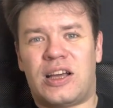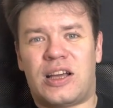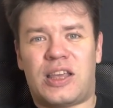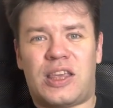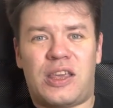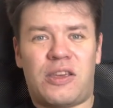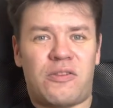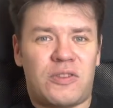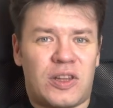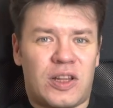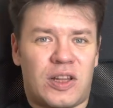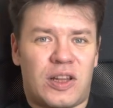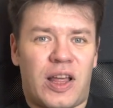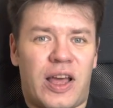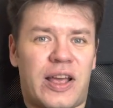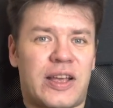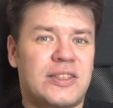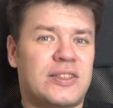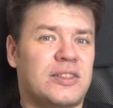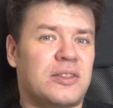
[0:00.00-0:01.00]
give the
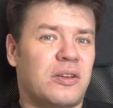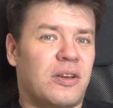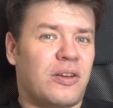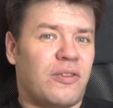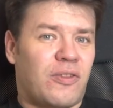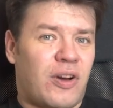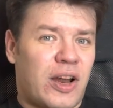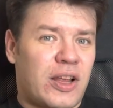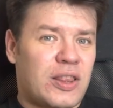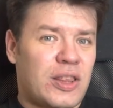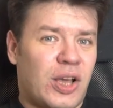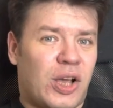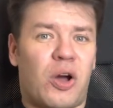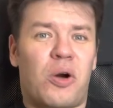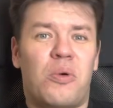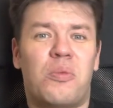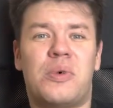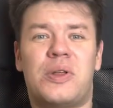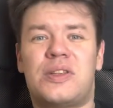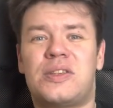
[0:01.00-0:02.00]
likes, write the
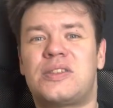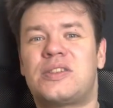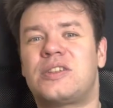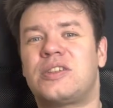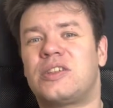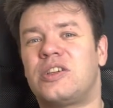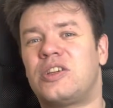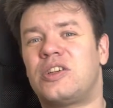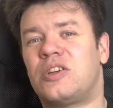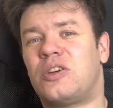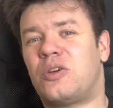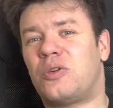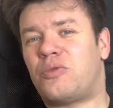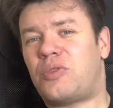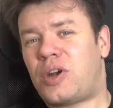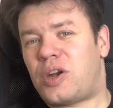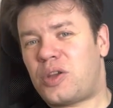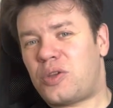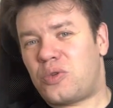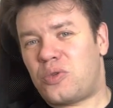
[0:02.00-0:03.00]
comments
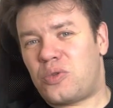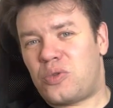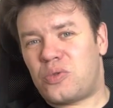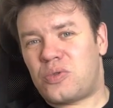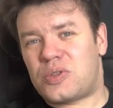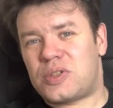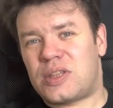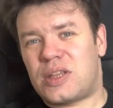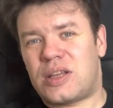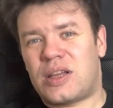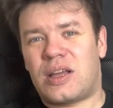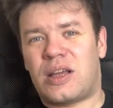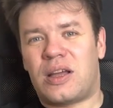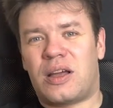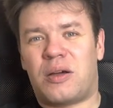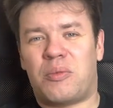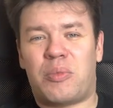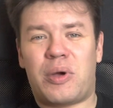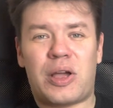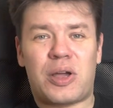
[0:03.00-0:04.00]
where you use
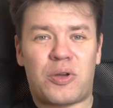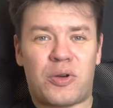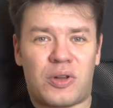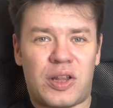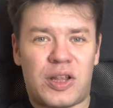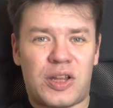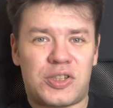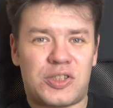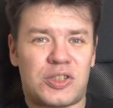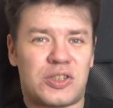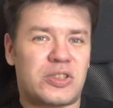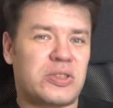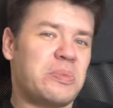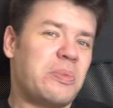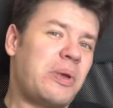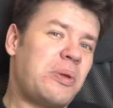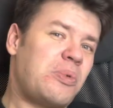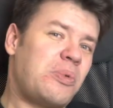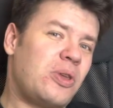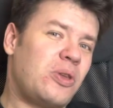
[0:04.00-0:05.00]
the micro ledgers.
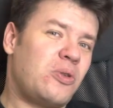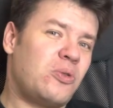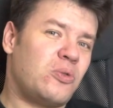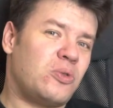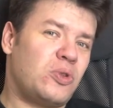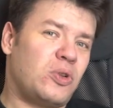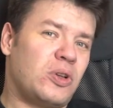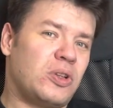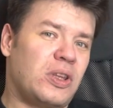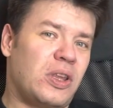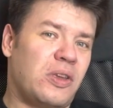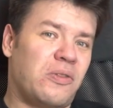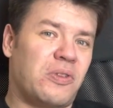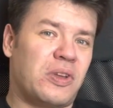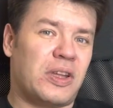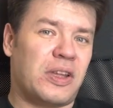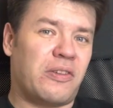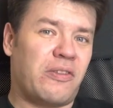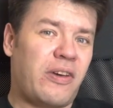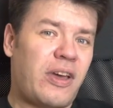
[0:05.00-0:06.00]
Maybe you're not
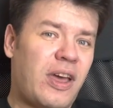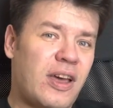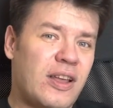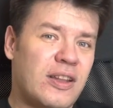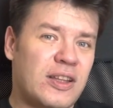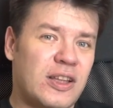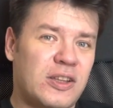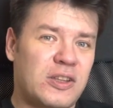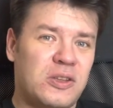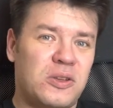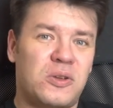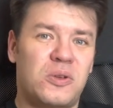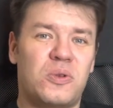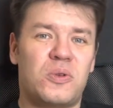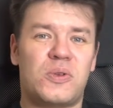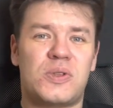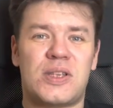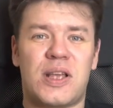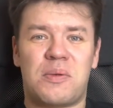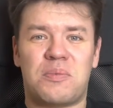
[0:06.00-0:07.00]
even aware that you
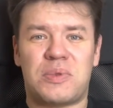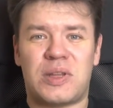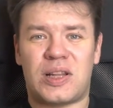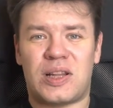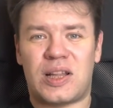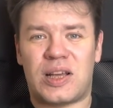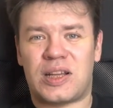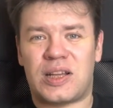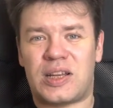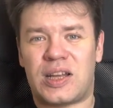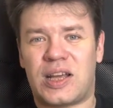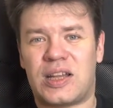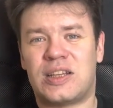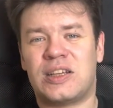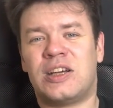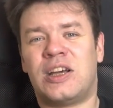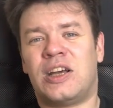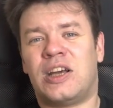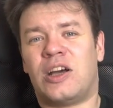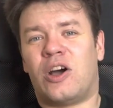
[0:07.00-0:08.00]
use something like that,
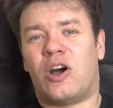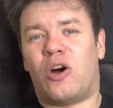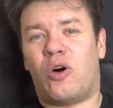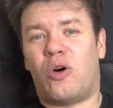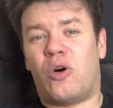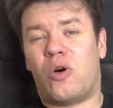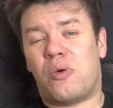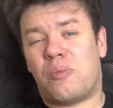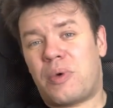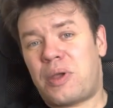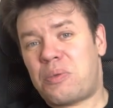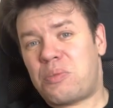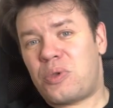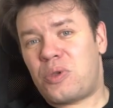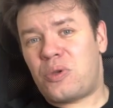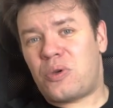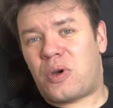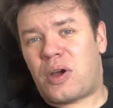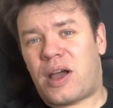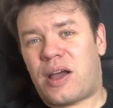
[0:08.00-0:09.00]
or maybe
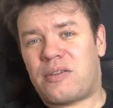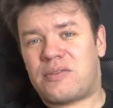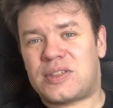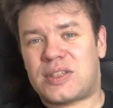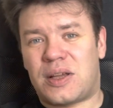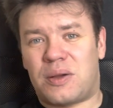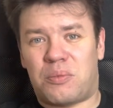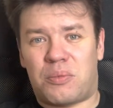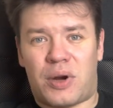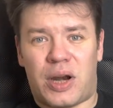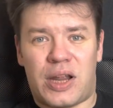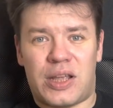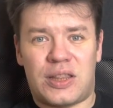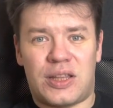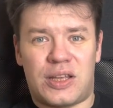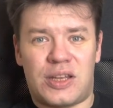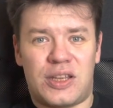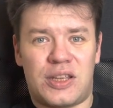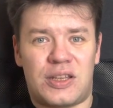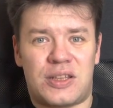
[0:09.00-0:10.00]
you have some right
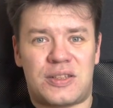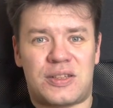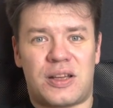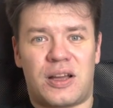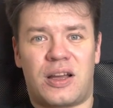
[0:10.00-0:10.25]
ideas